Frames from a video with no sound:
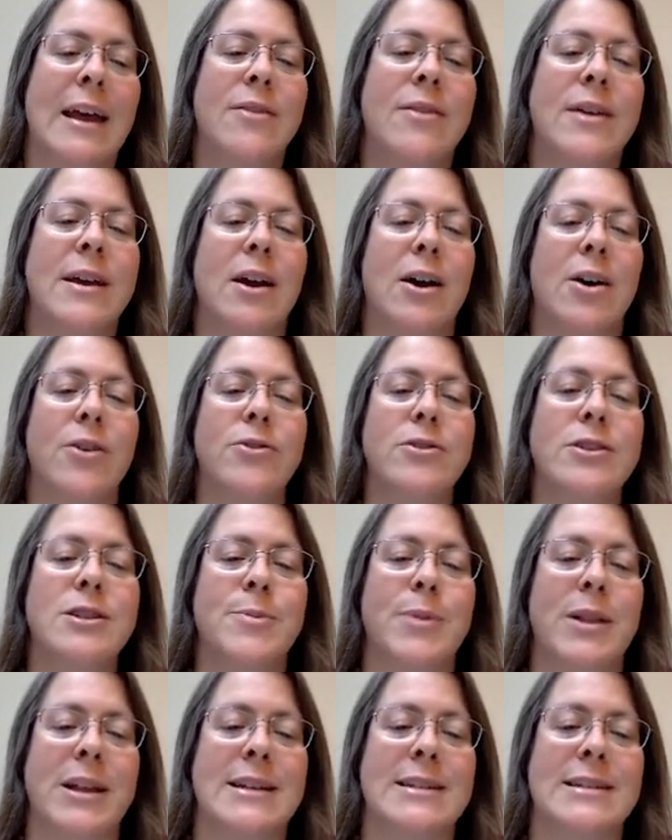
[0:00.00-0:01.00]
that others'
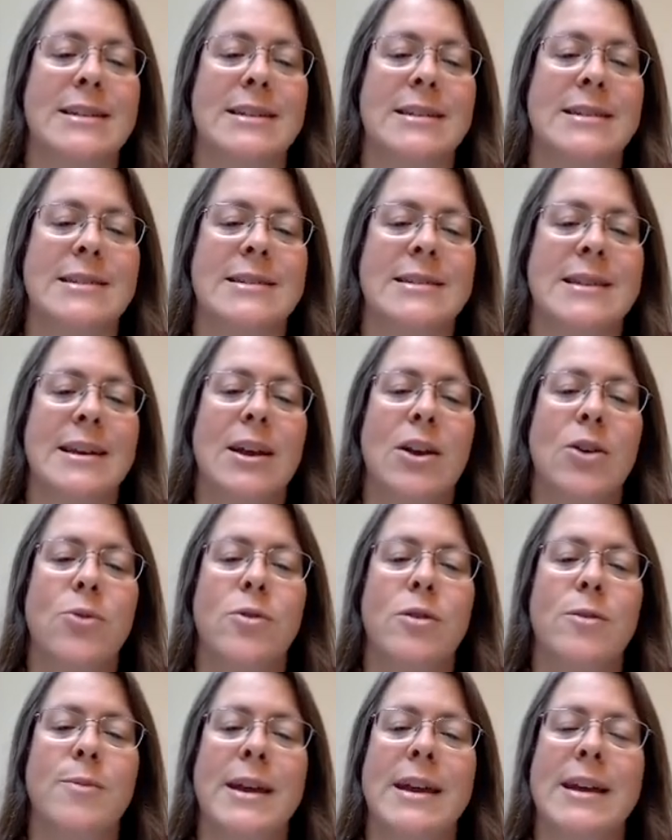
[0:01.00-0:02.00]
places
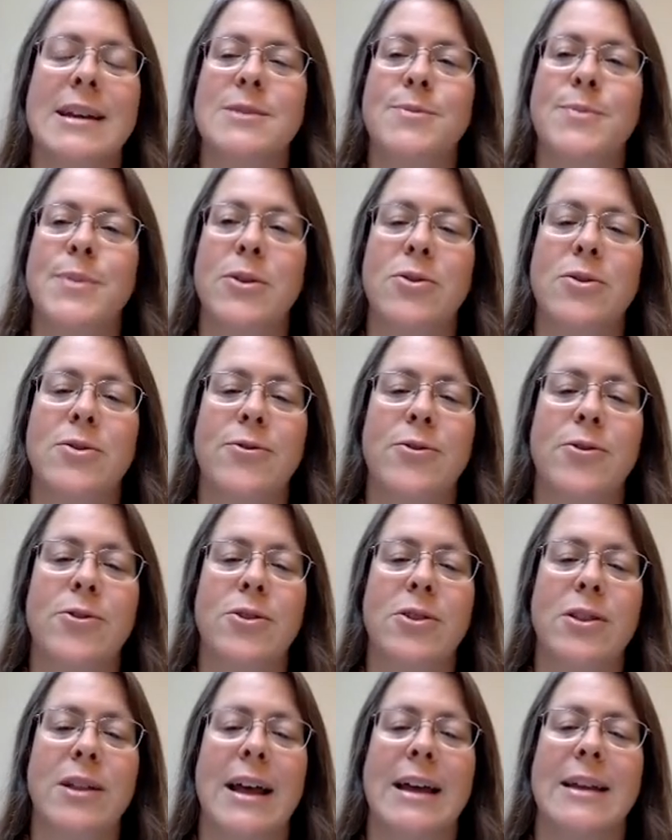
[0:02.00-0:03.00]
would be as
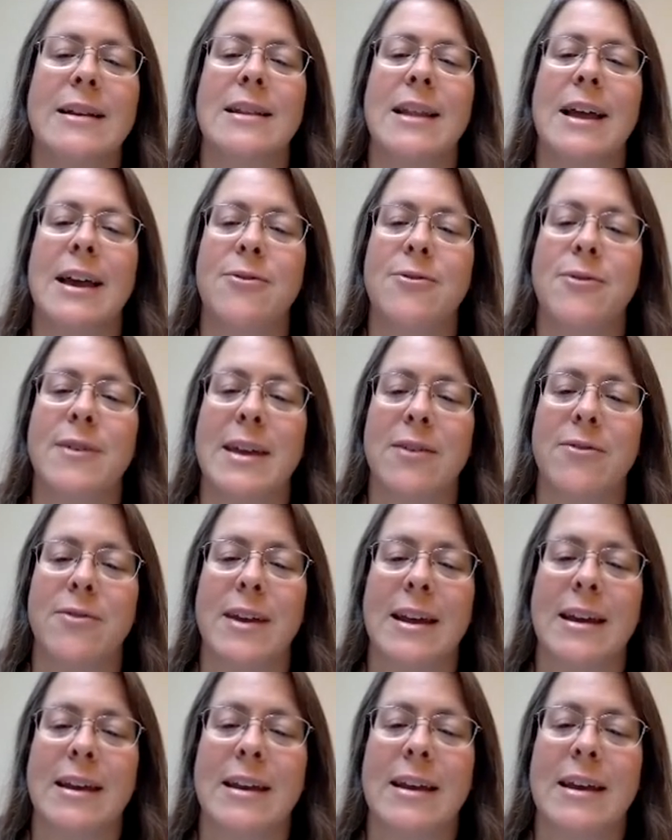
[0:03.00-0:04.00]
beautiful and life
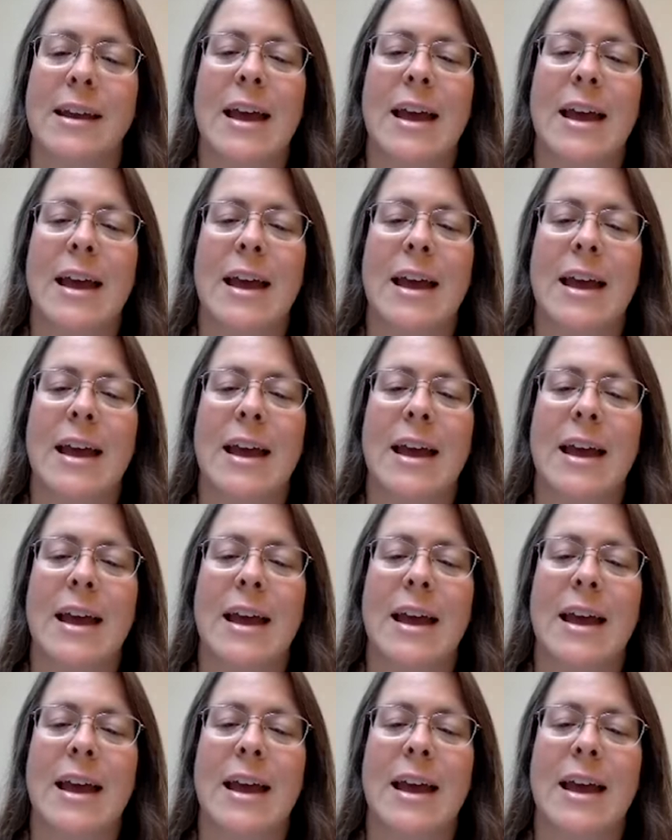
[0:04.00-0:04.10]
giving